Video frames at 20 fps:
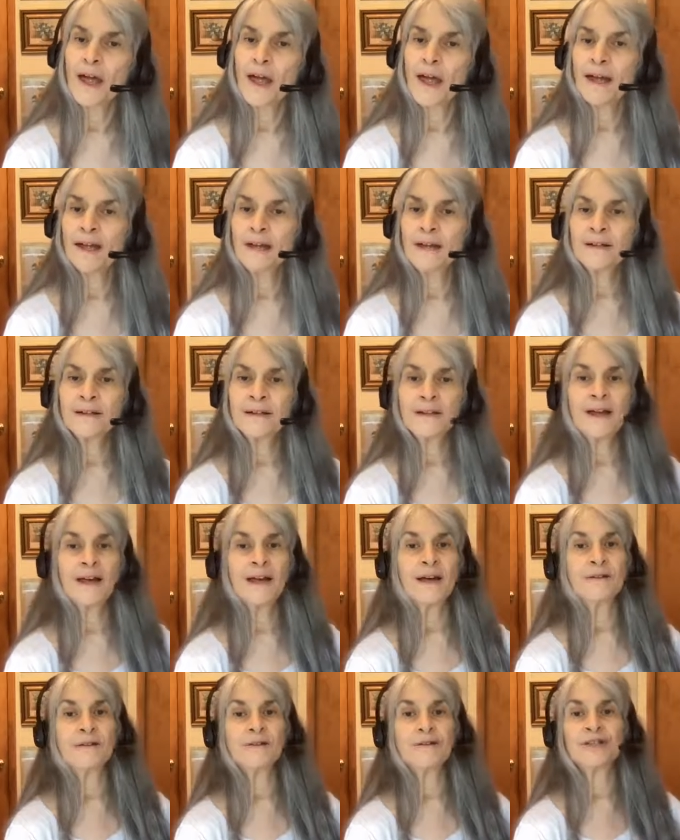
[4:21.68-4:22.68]
And the
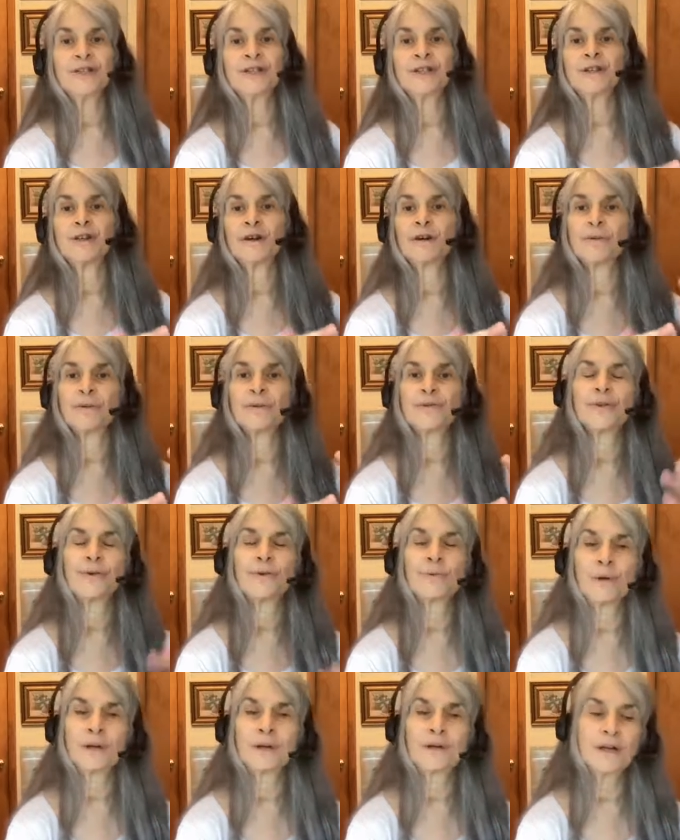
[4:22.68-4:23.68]
energy knows
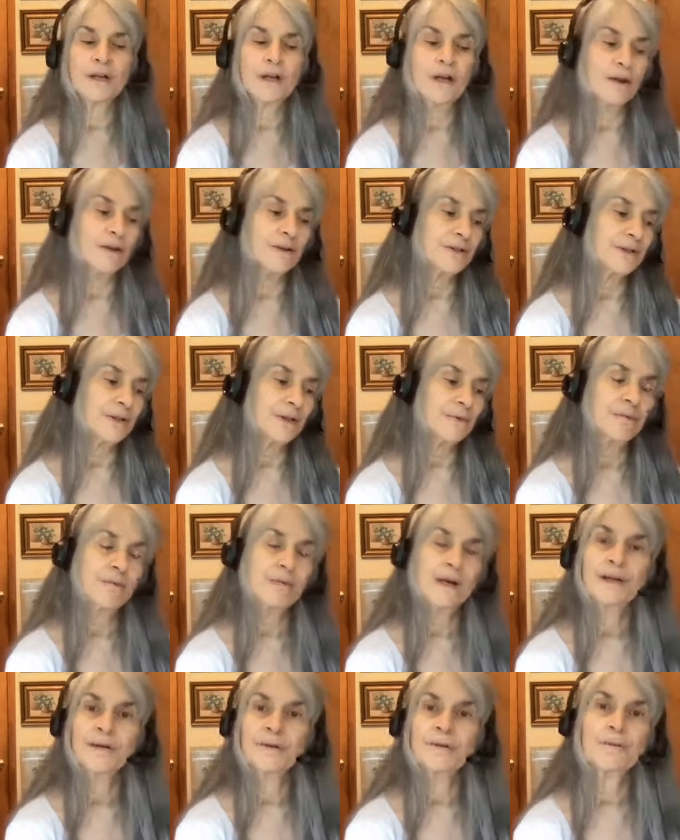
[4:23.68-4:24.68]
where to go. So, no
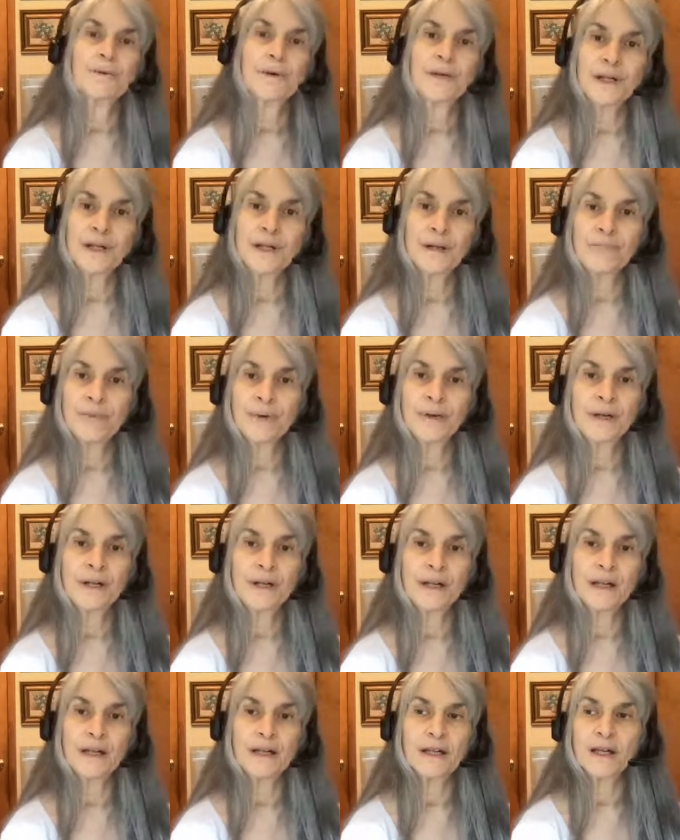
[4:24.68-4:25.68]
matter where you put
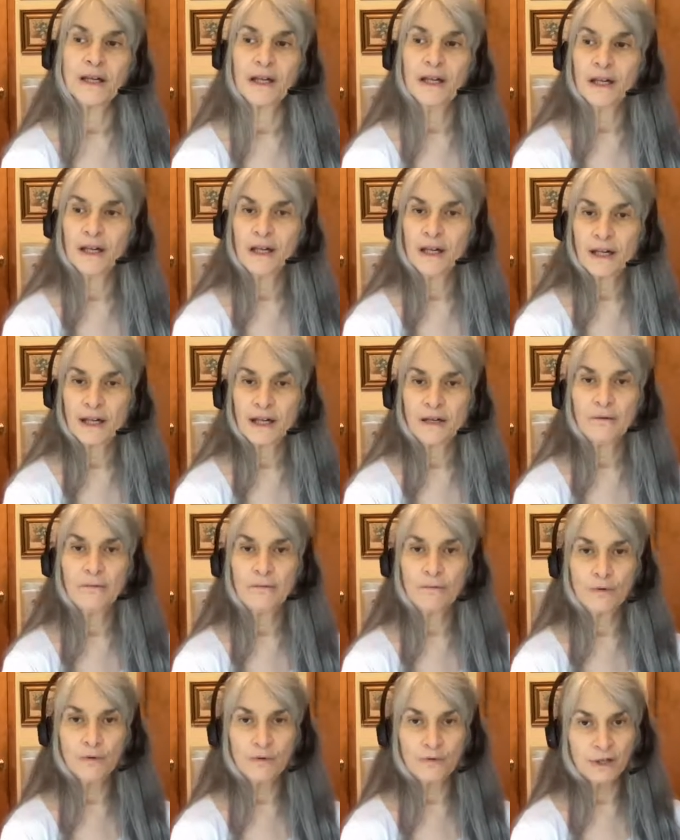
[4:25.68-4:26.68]
it, it
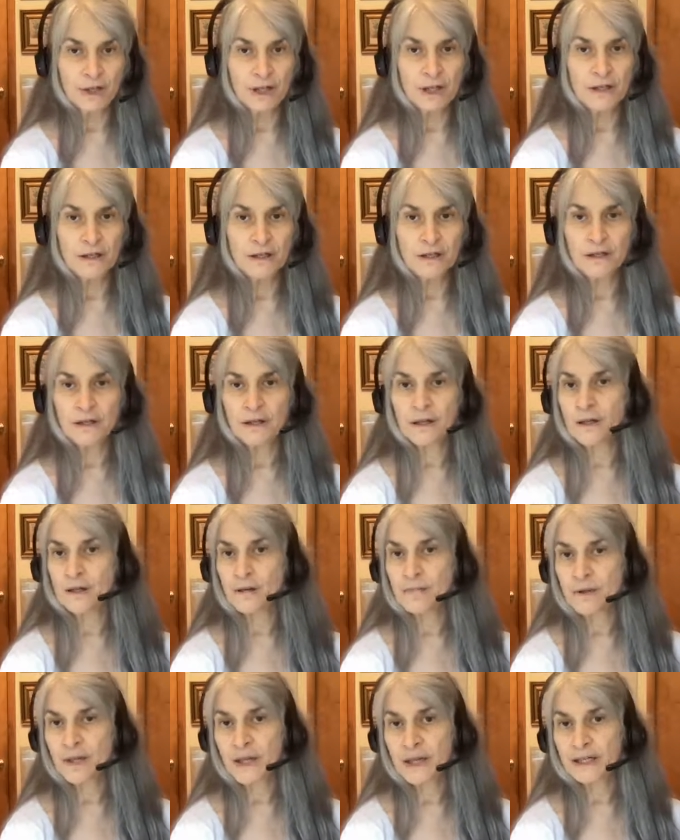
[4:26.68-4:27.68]
moves into
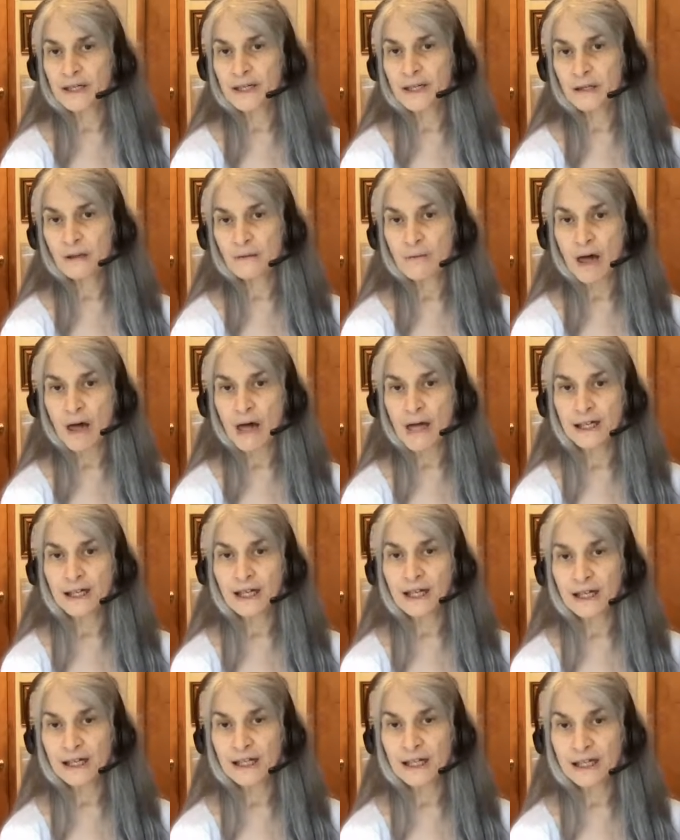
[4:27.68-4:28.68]
the place in the
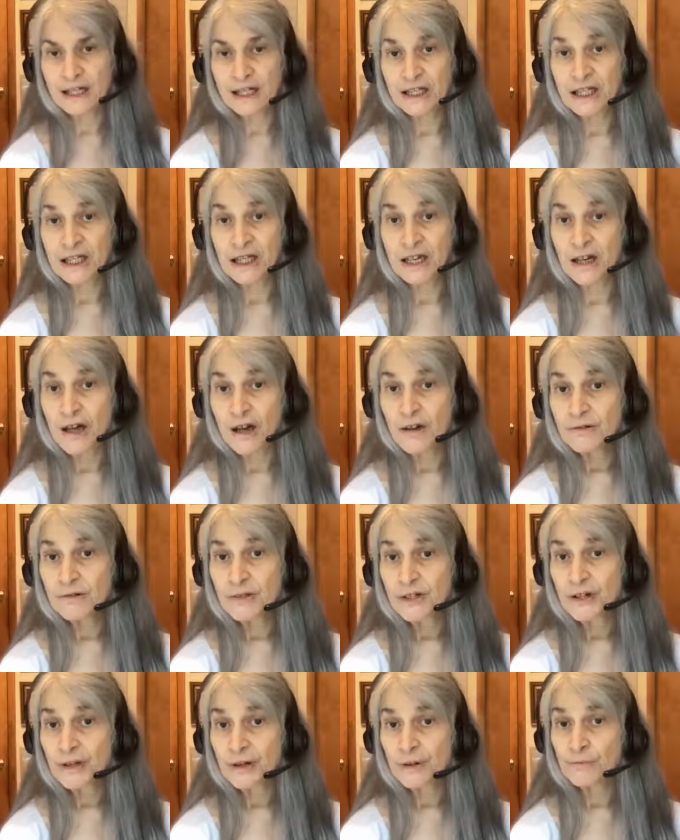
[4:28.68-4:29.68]
body it needs to go
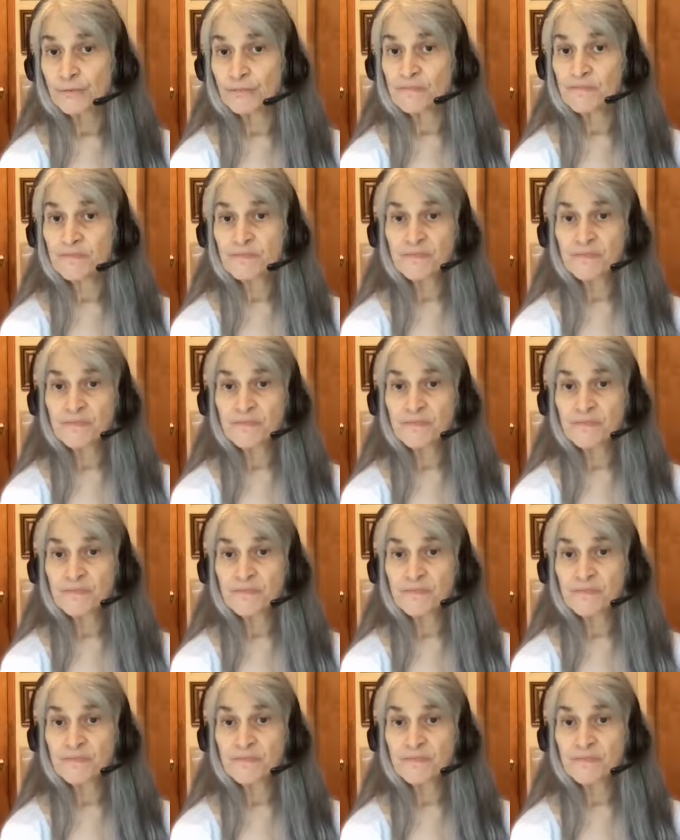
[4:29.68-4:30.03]
to.